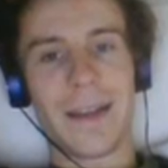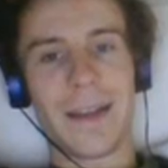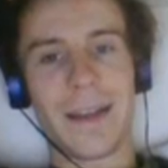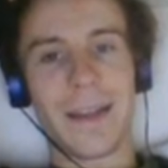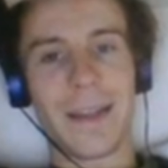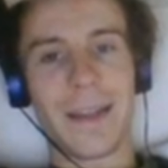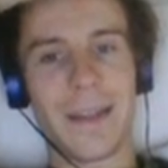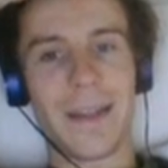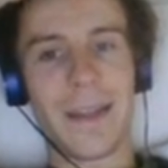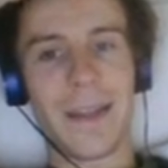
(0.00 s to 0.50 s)

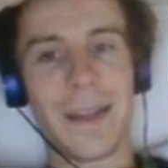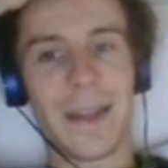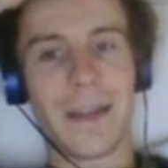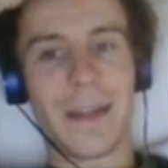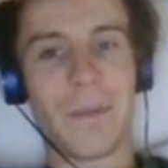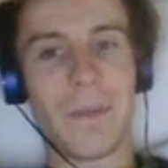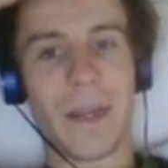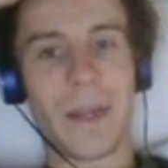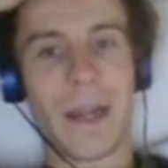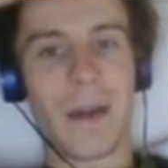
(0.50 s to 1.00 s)

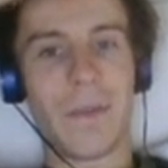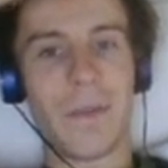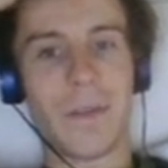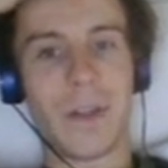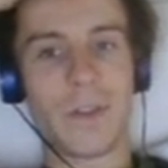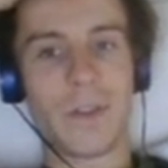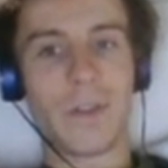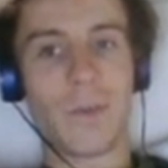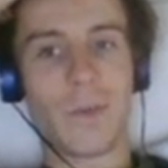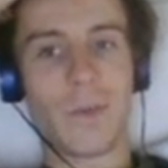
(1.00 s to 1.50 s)
but now I've
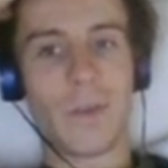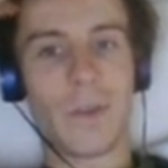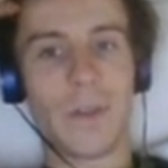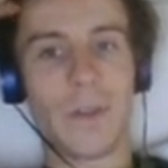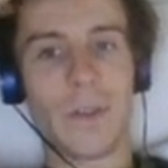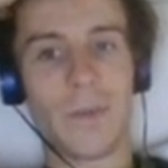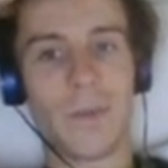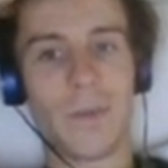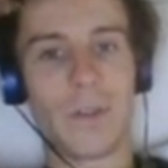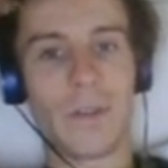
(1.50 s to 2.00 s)
gone to a more
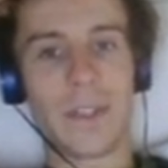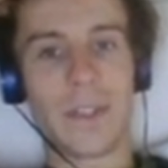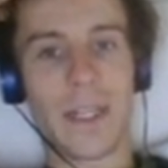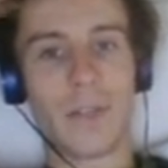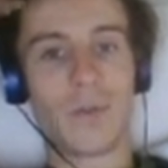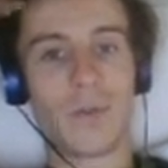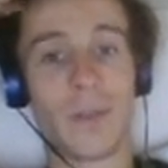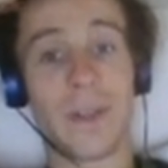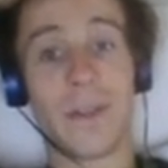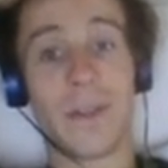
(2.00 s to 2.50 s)
liberal
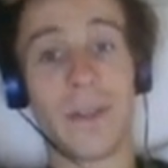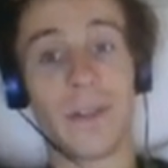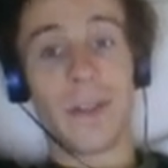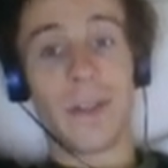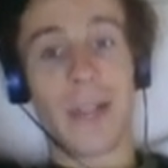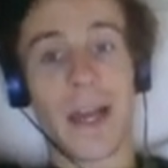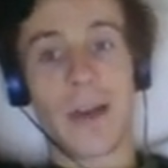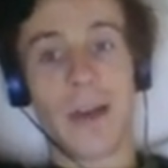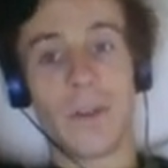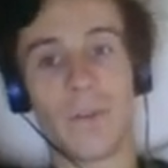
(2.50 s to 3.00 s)
stance where they're
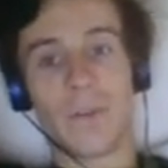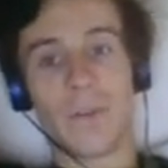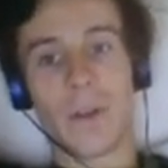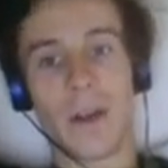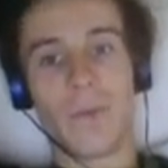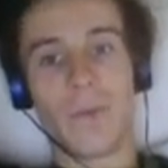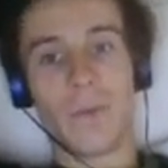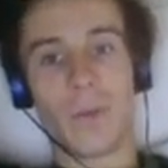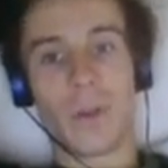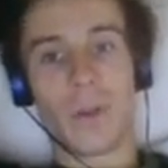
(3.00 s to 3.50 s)
allowed for
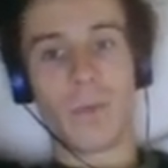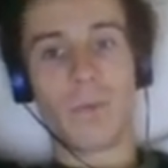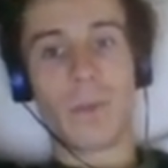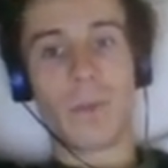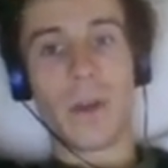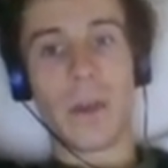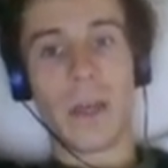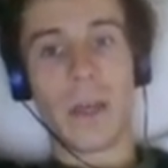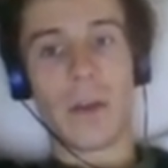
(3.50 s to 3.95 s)
everyone.